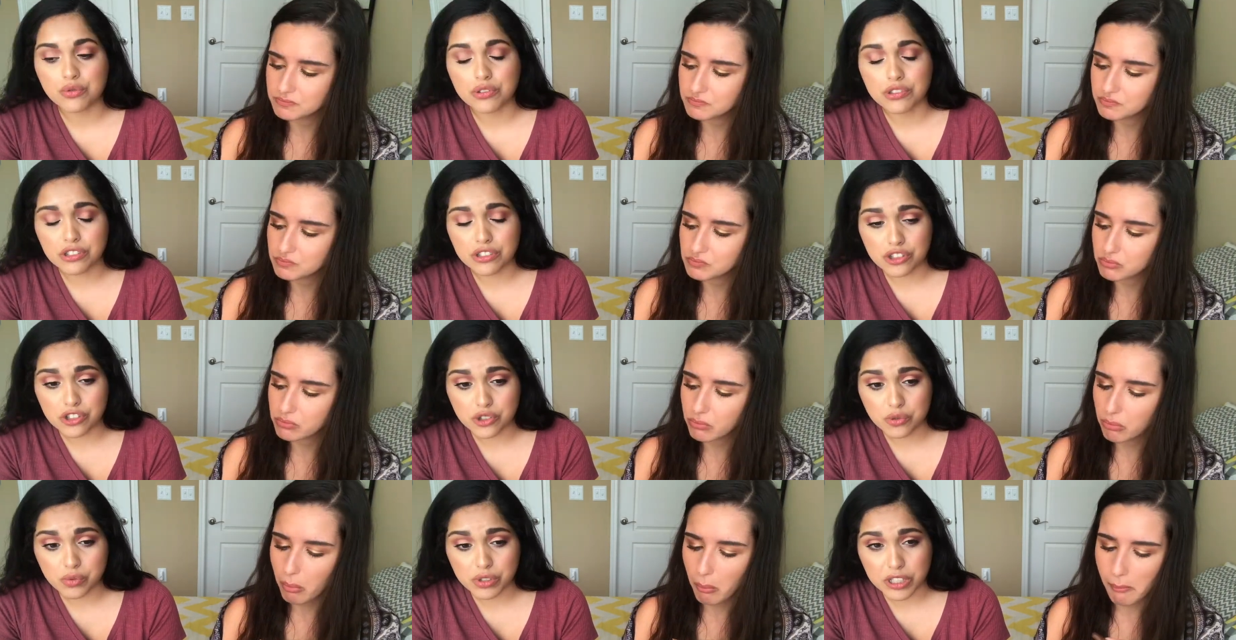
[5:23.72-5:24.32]
Speaker 1: really
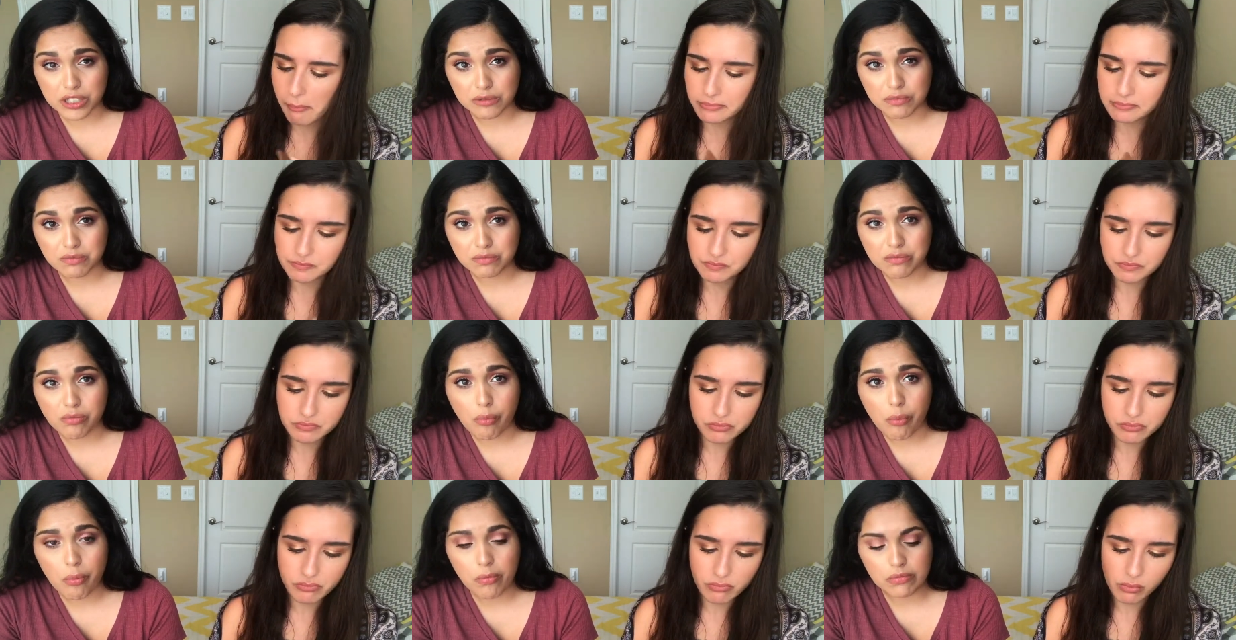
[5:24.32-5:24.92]
sweet.
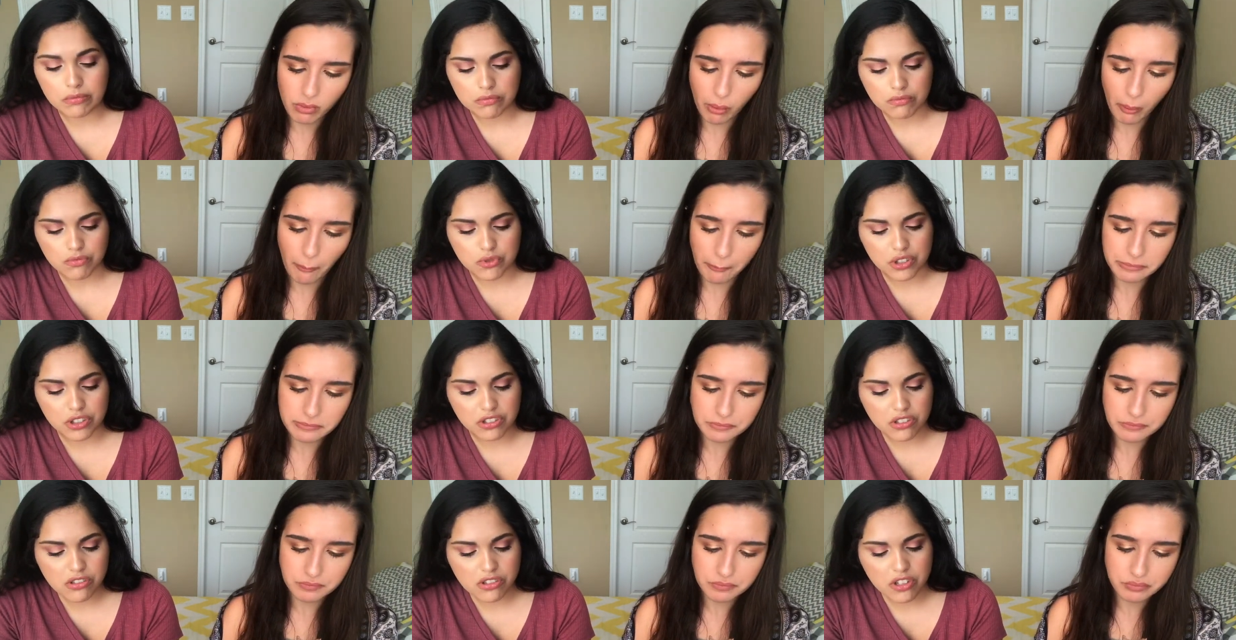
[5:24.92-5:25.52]
You
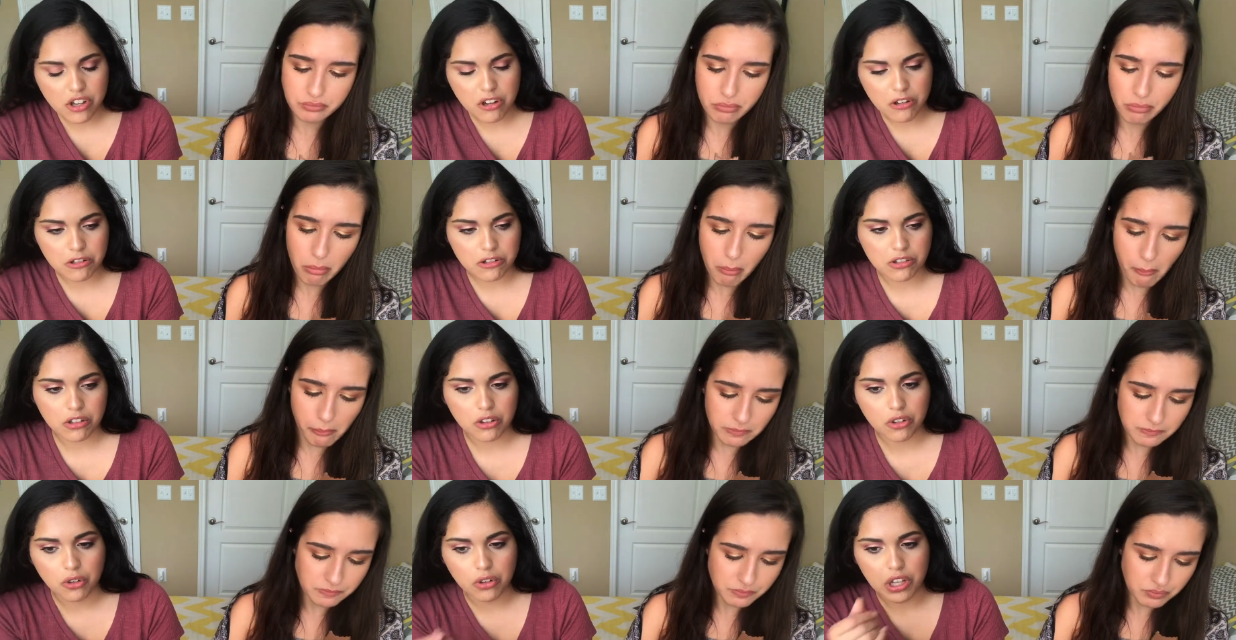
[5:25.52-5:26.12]
can like, taste
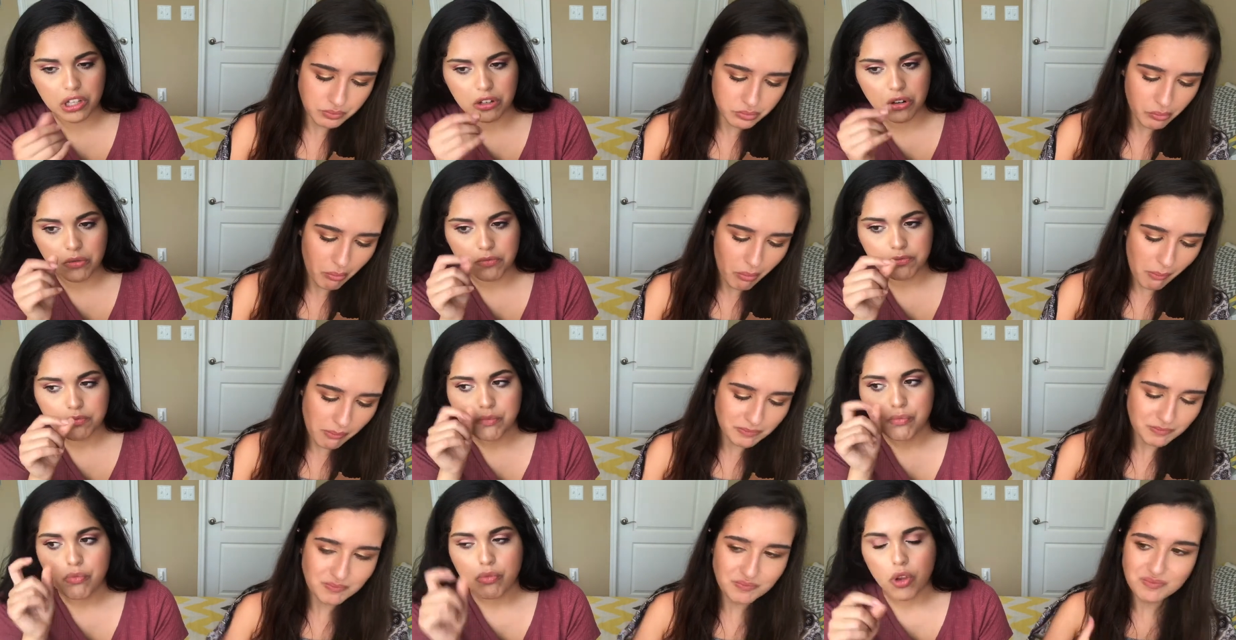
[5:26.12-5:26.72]
the little like
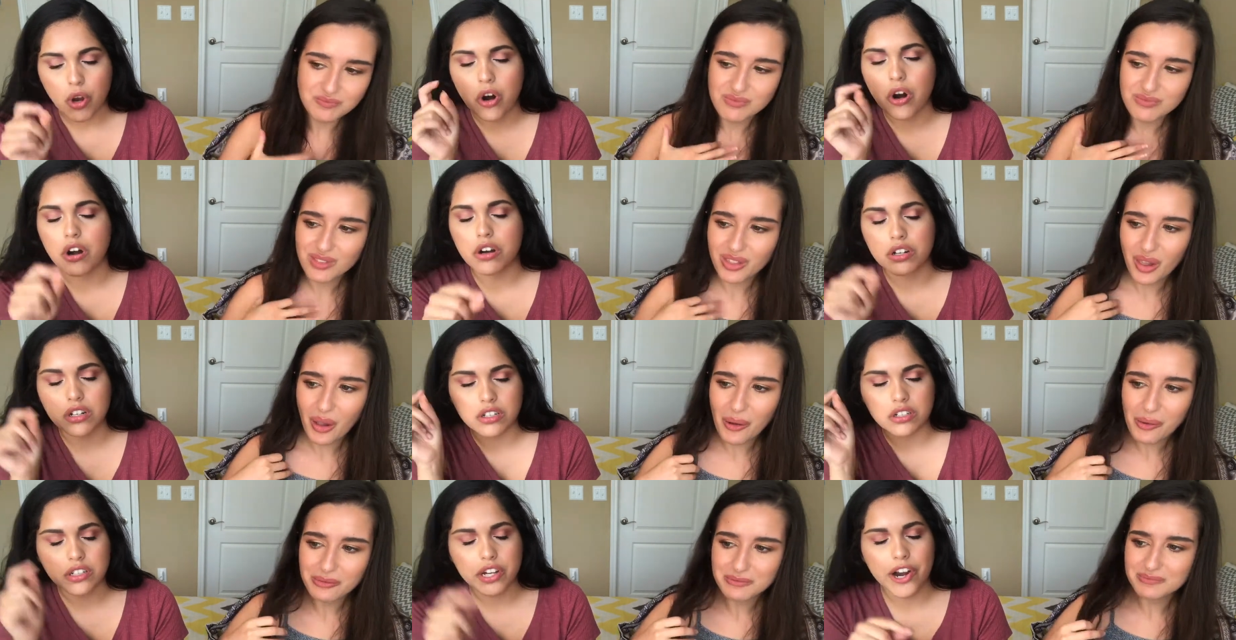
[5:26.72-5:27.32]

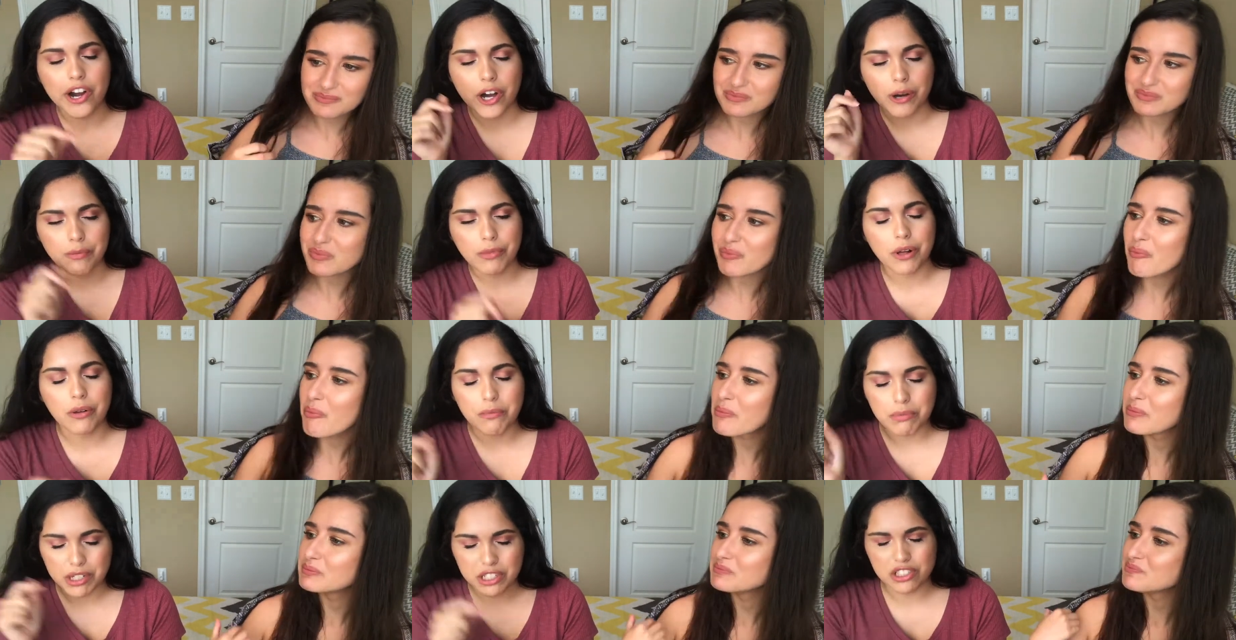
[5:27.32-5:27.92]
hardened
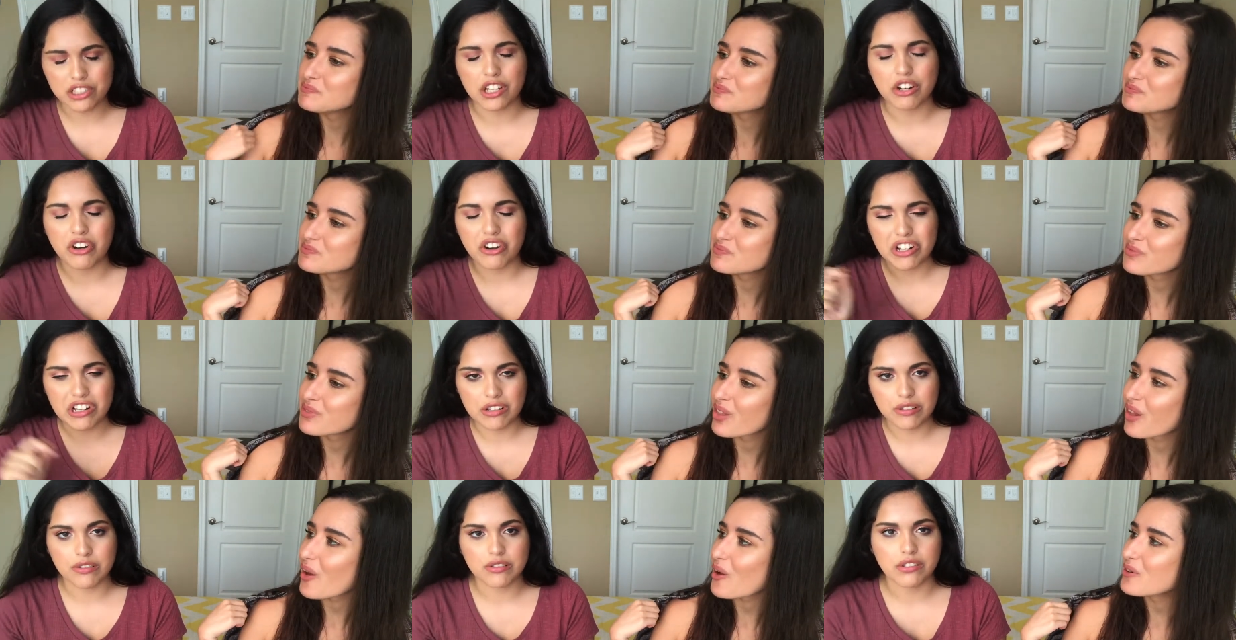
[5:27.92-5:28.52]
caramel bits that are
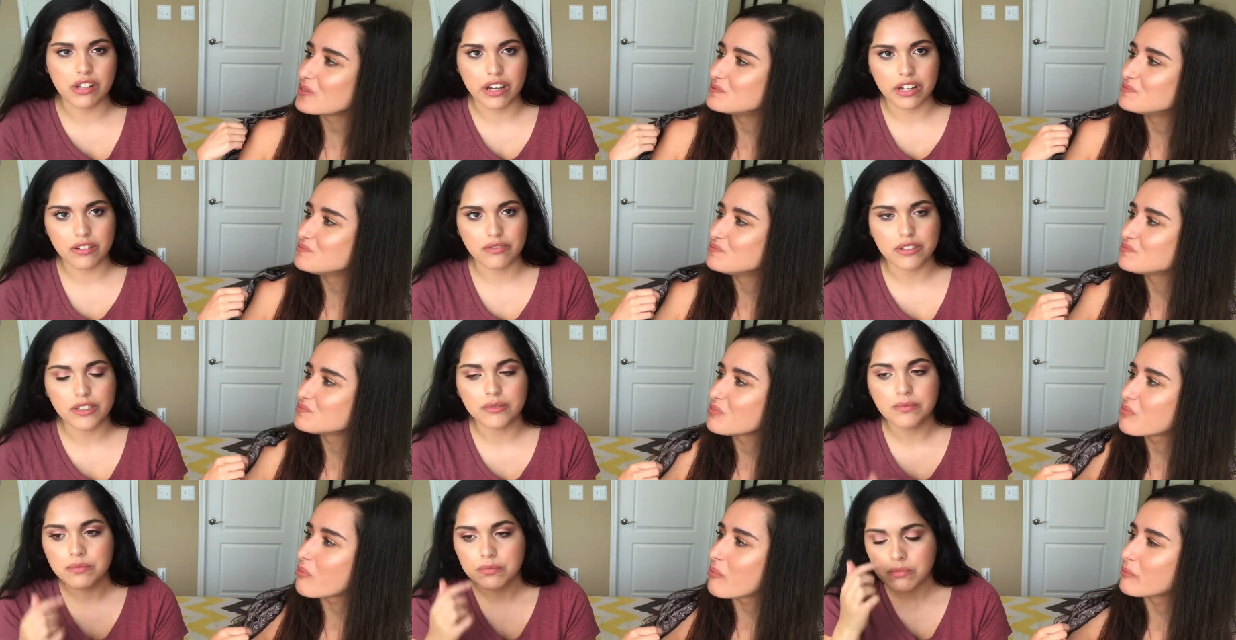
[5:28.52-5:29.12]
inside of
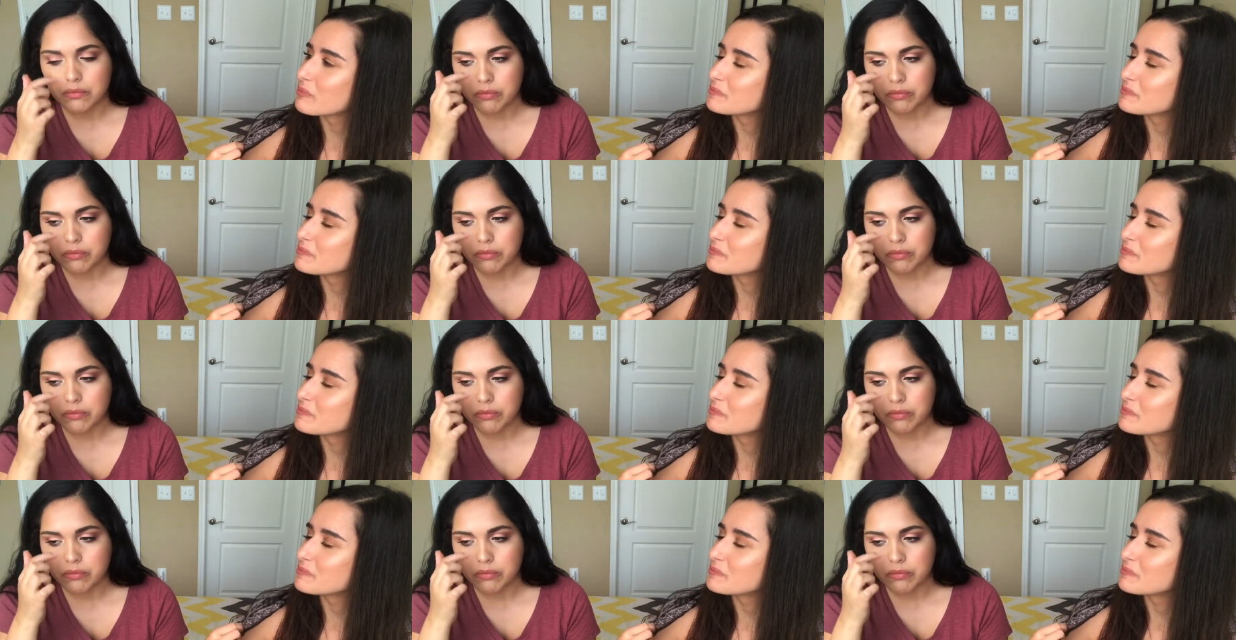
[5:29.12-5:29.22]
it,